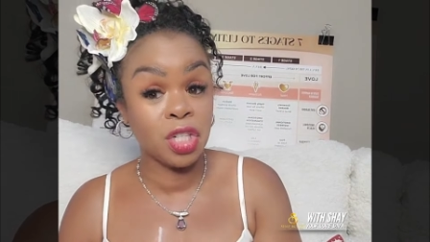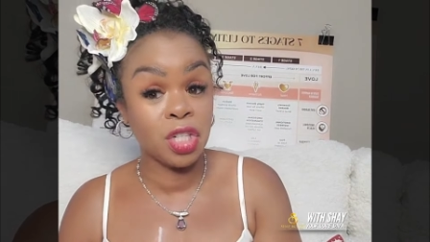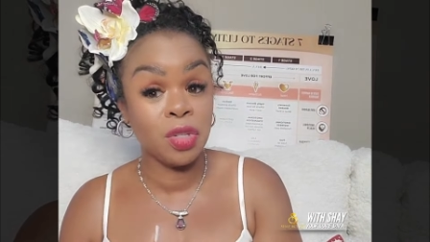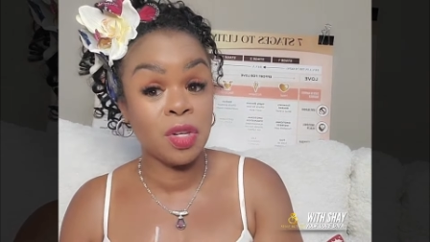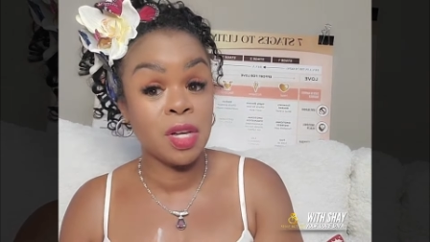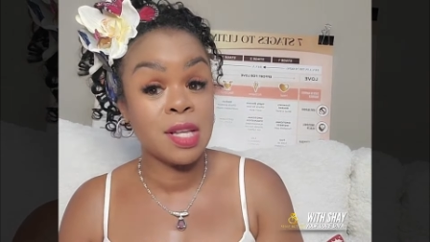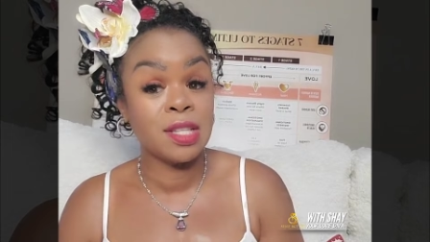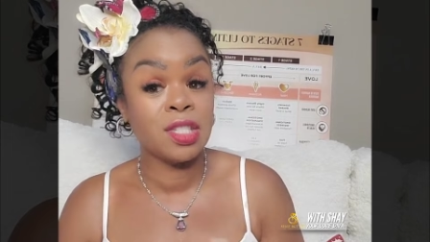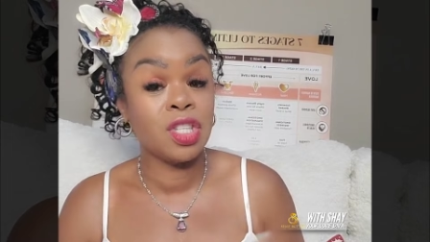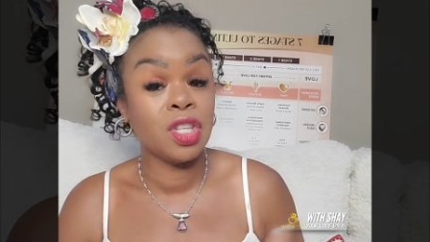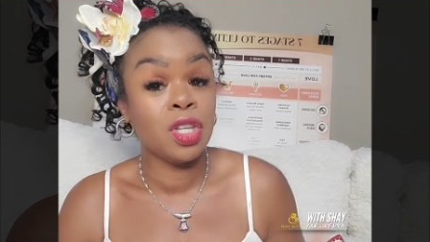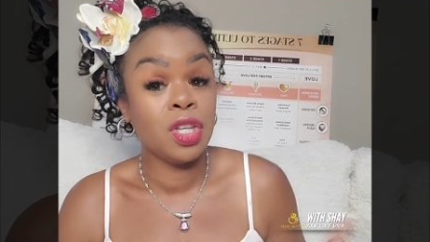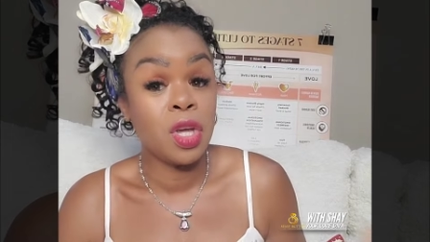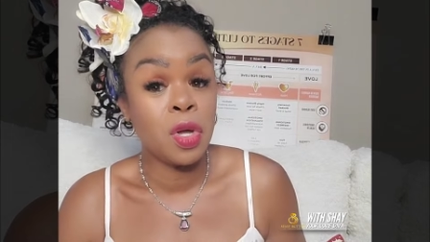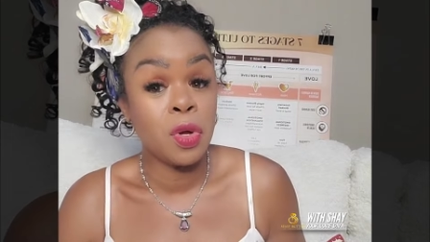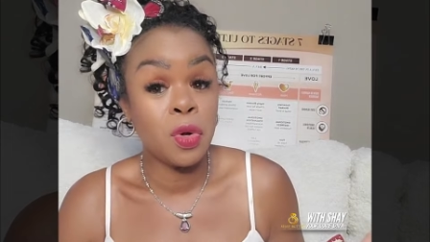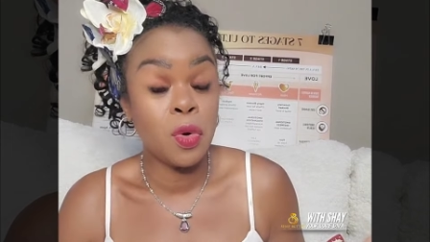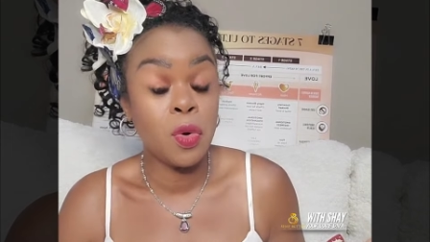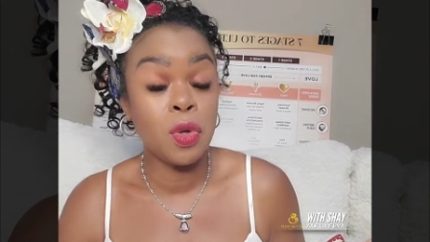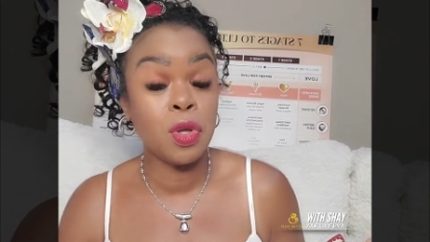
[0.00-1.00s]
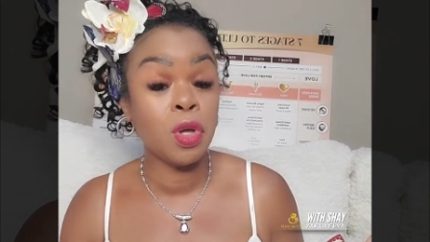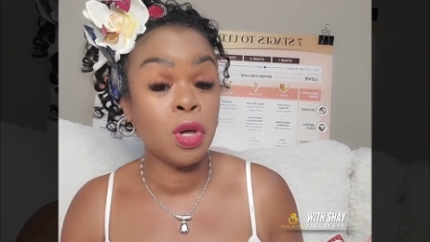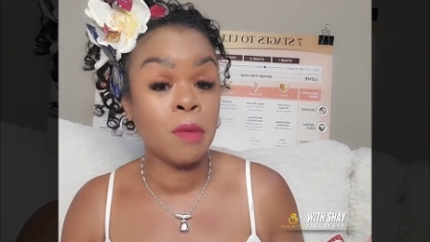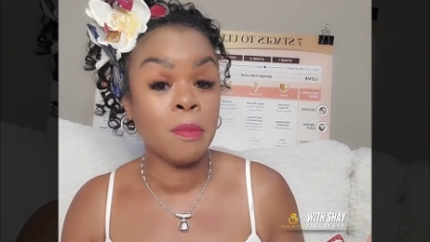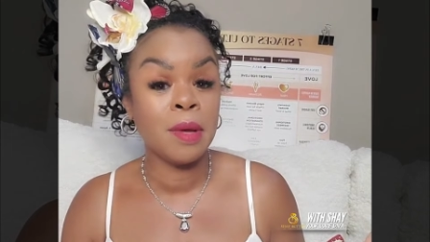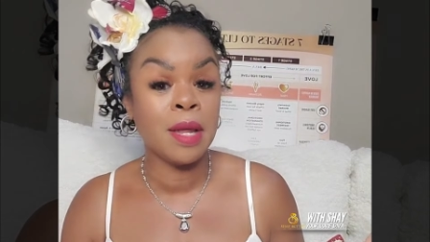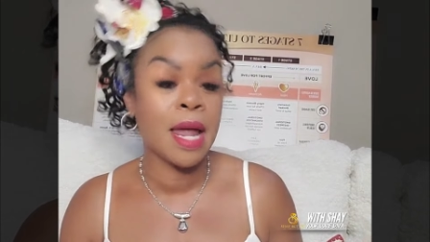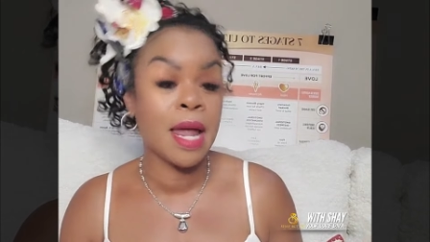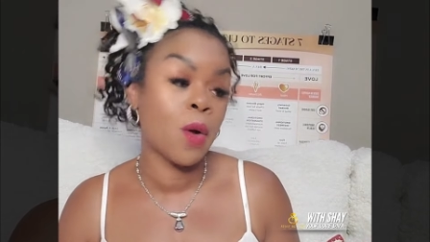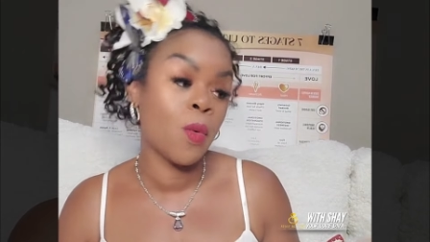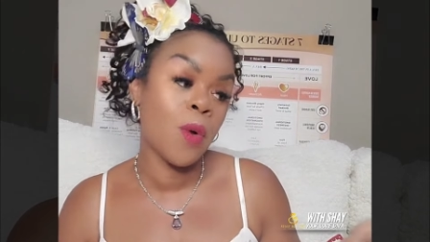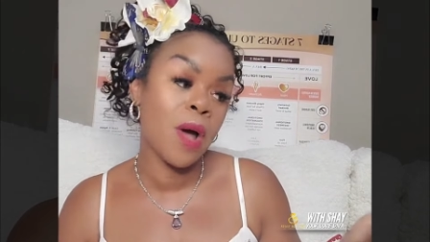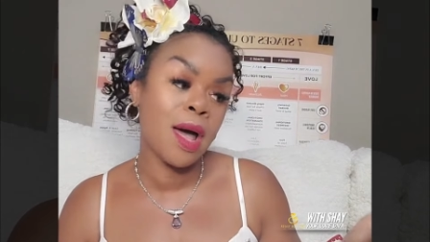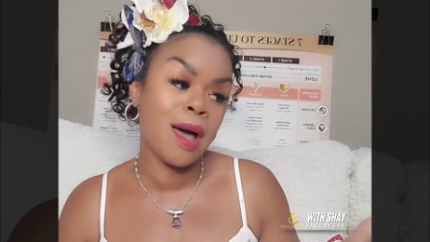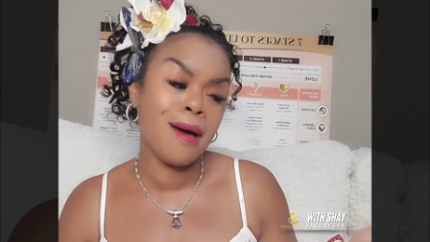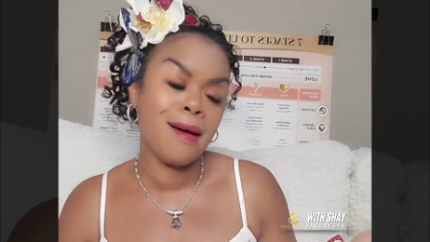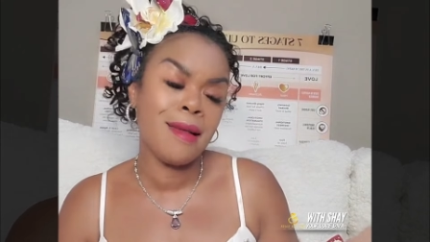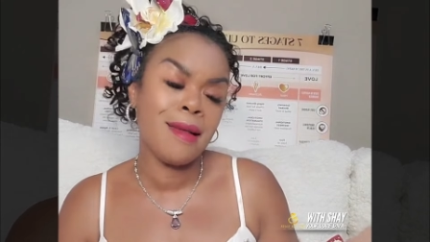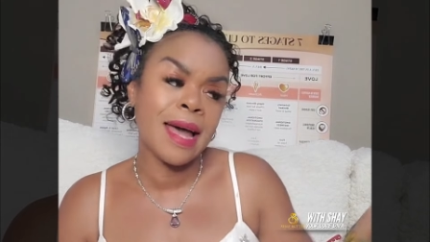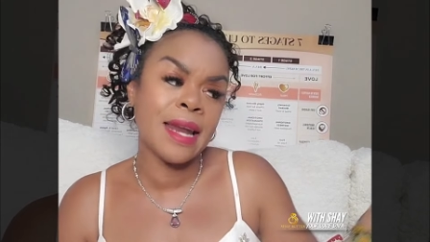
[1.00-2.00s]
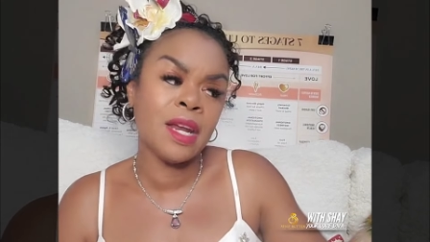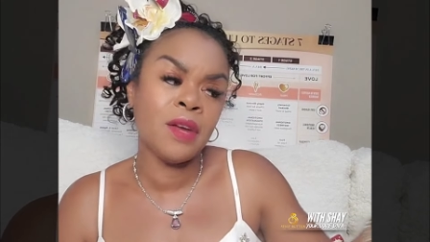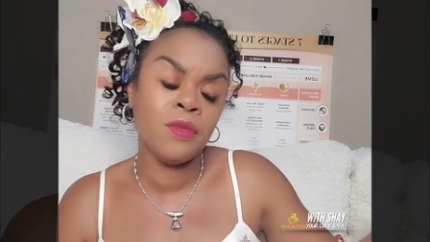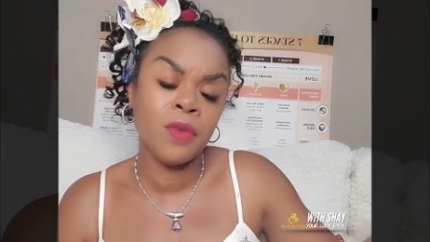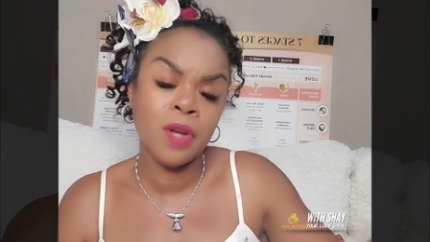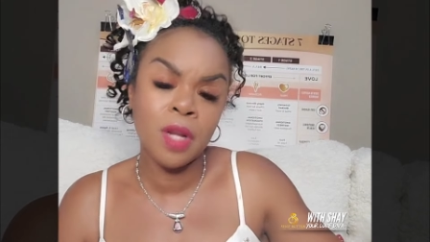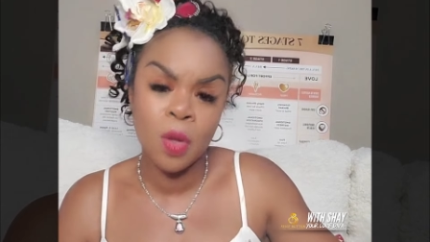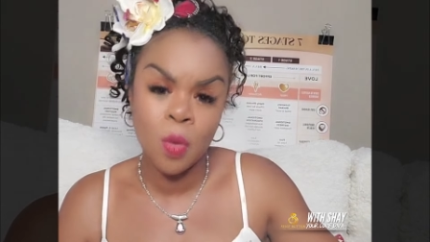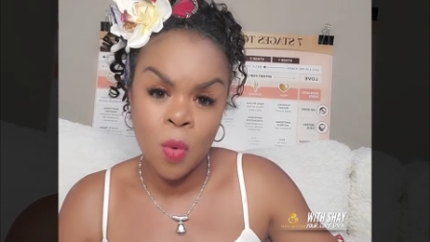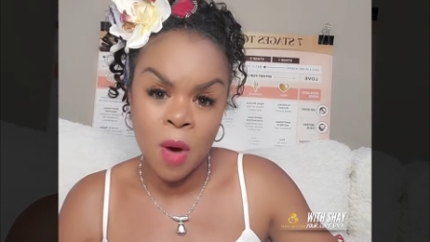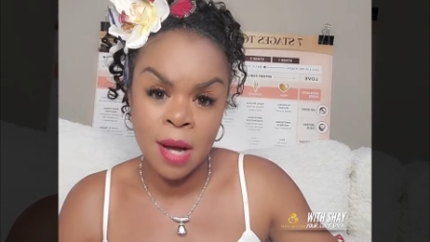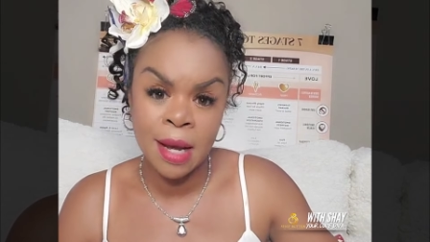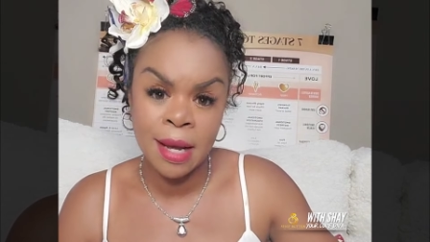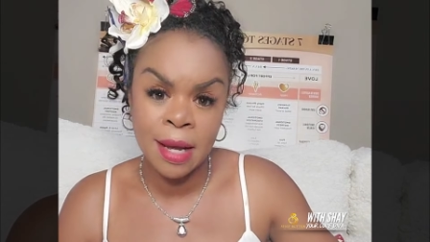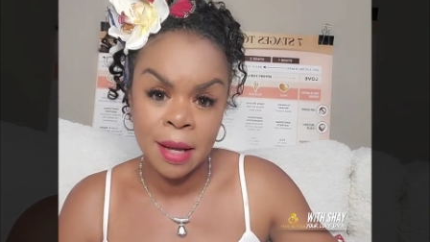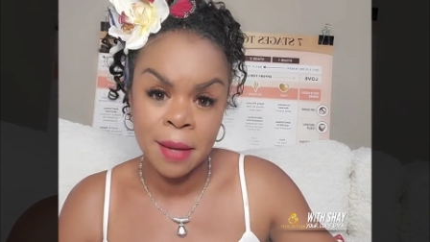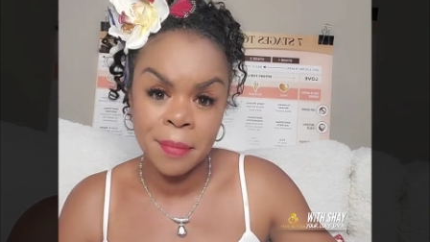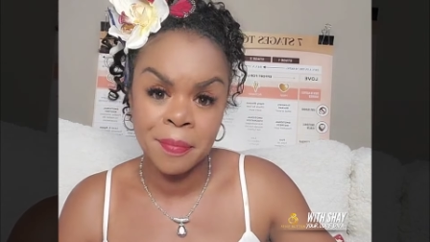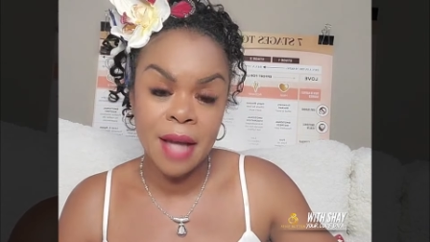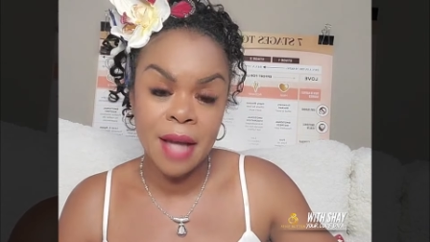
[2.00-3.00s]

because to you, you can be like, well, I didn't really want him.